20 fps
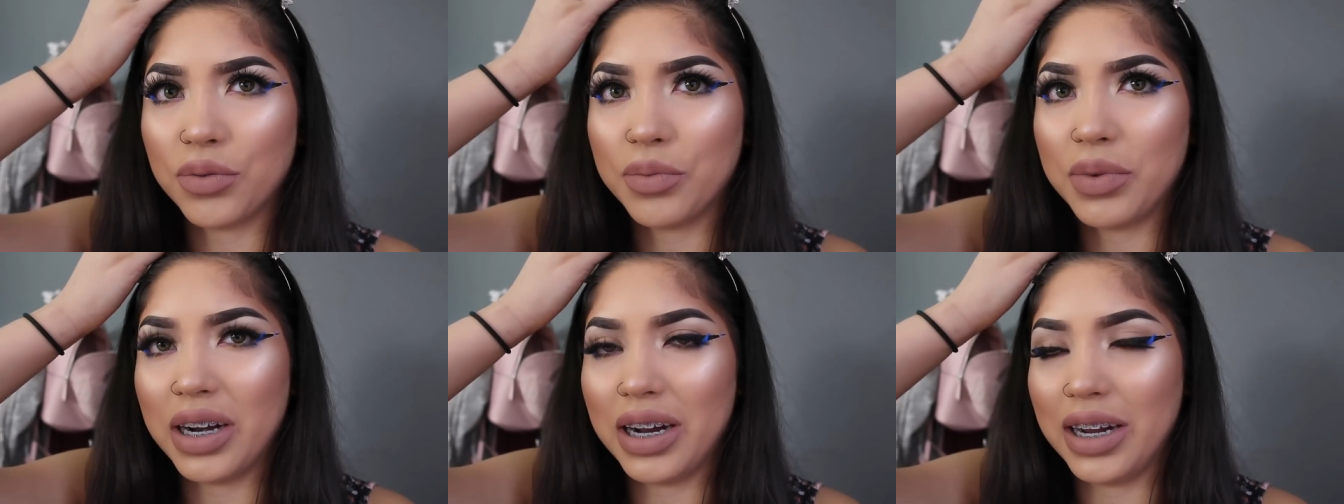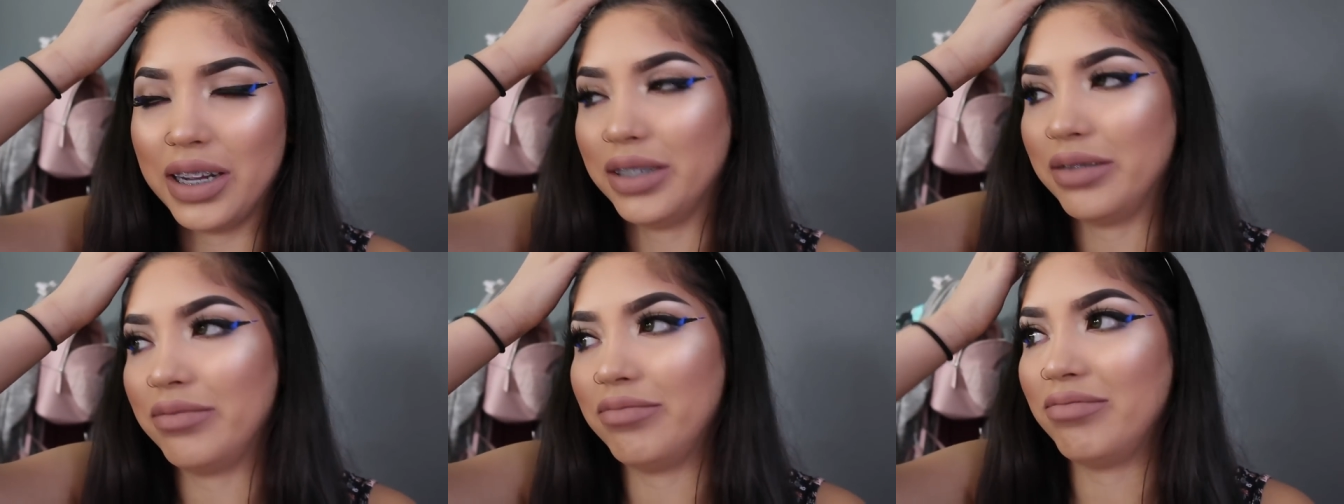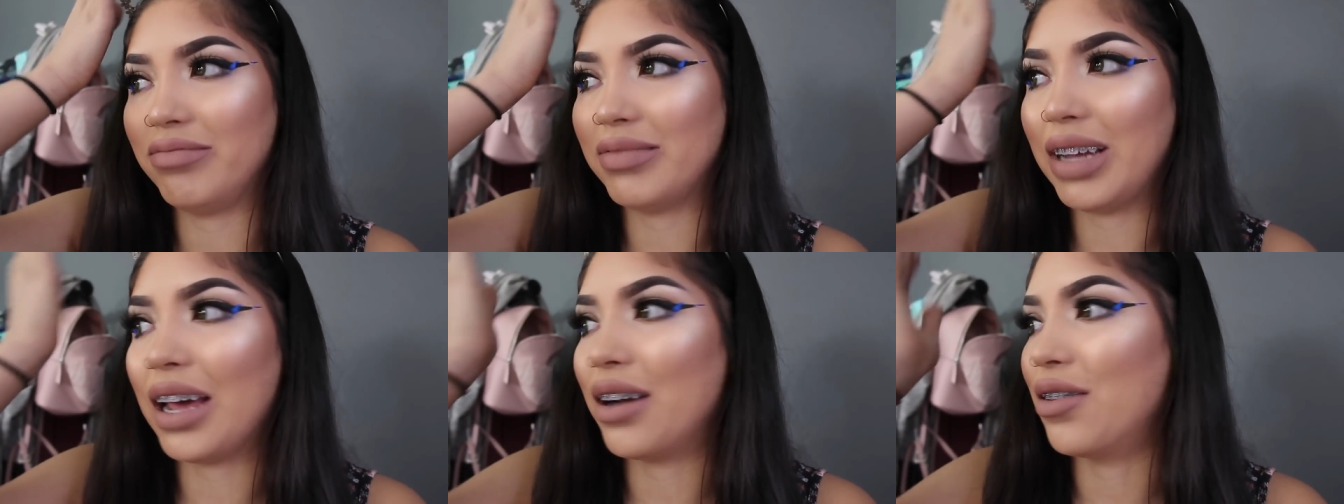but I
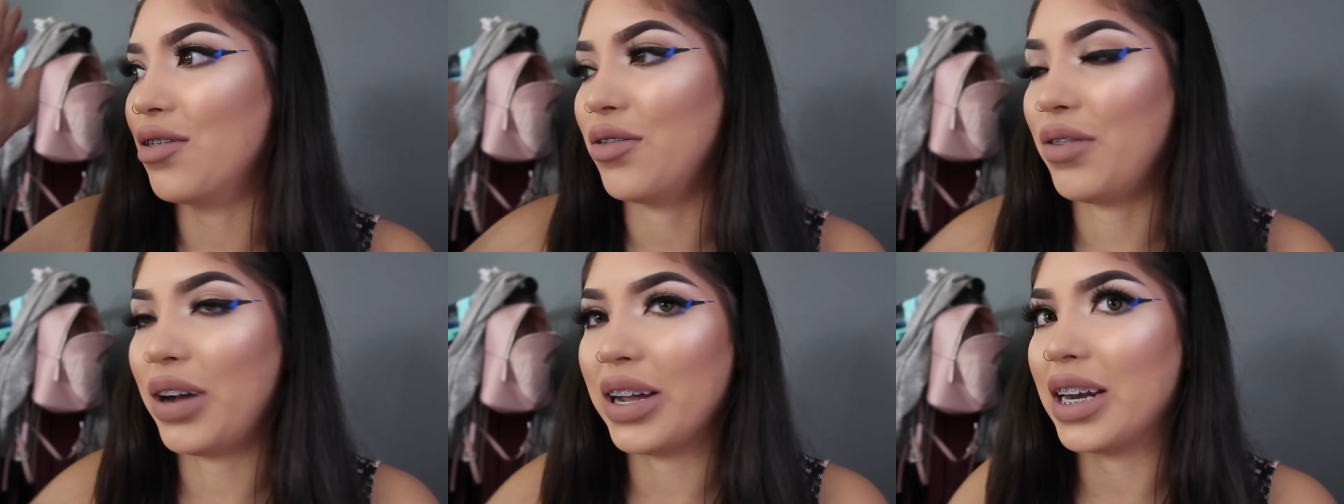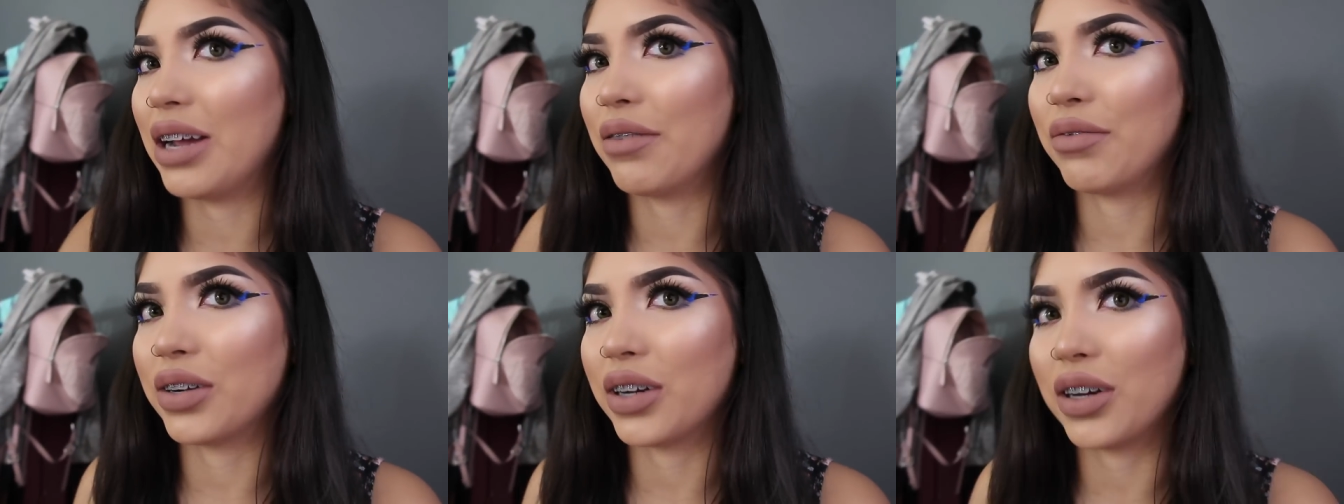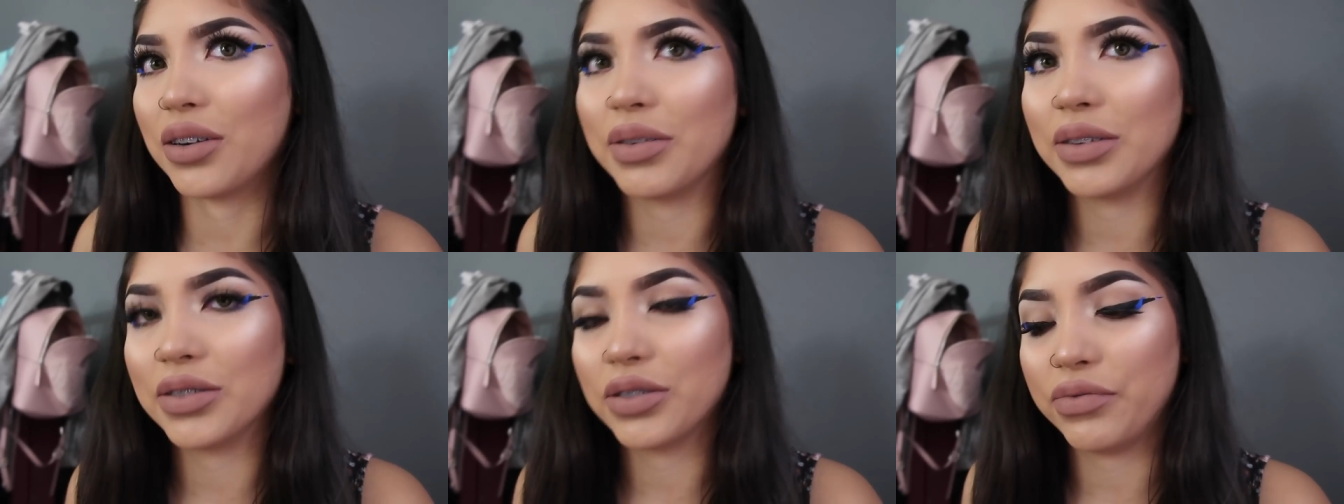don't know, I never
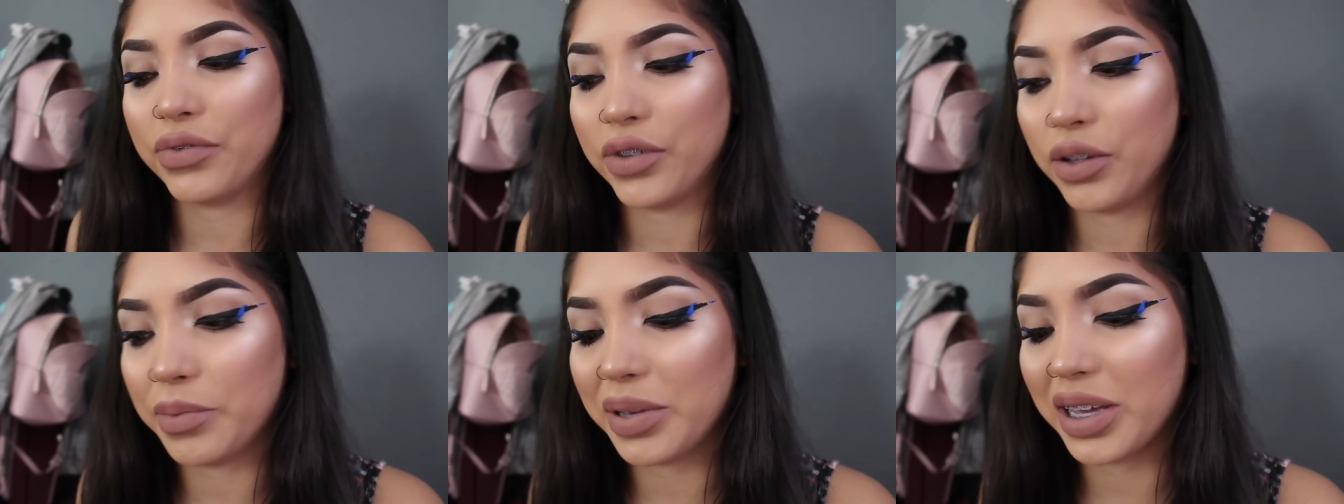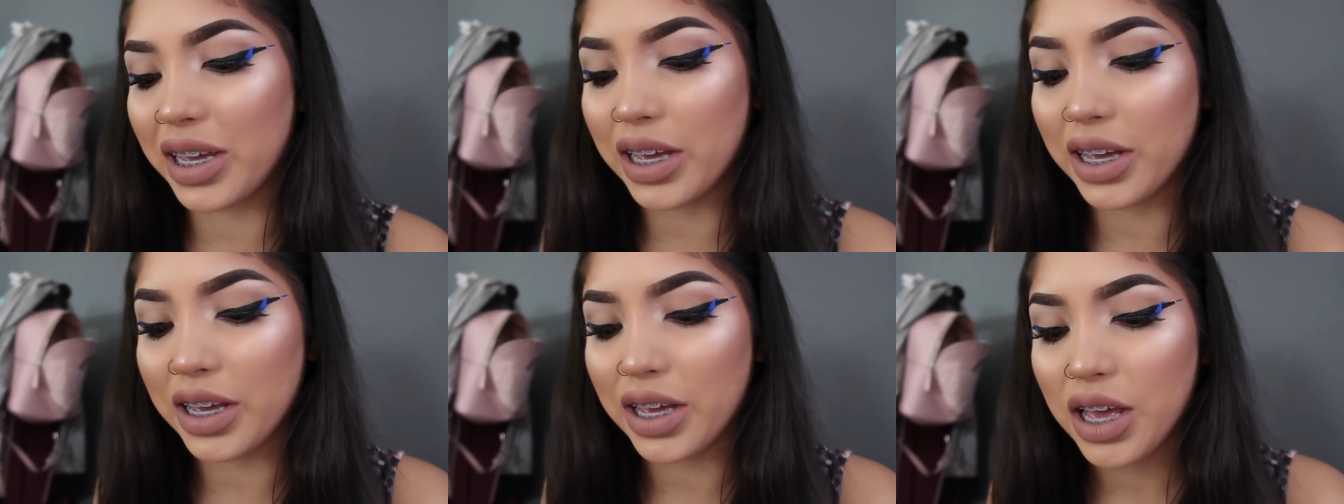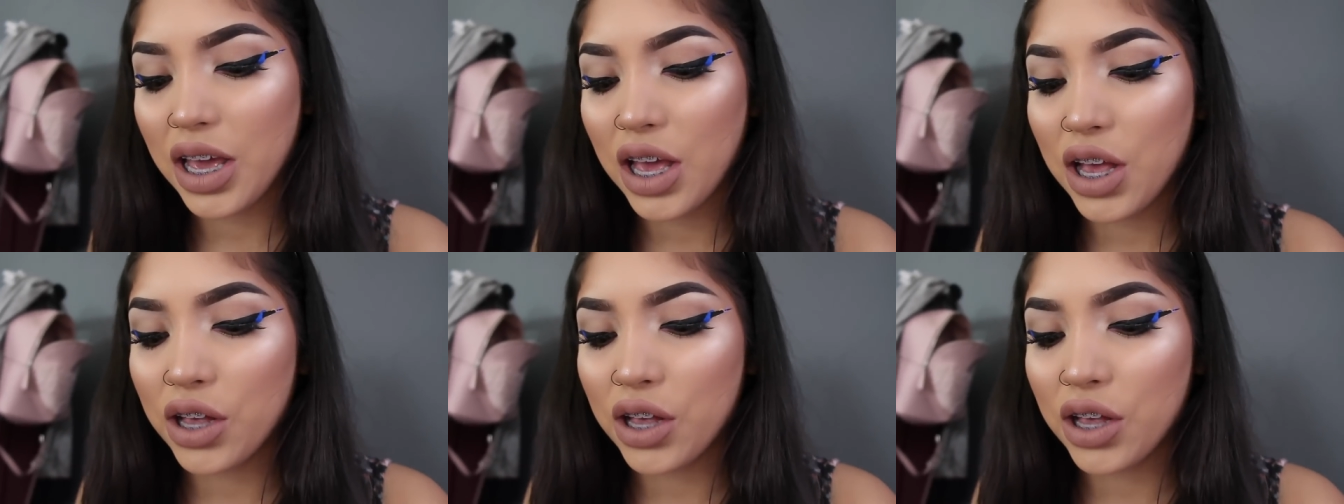got around to filming it.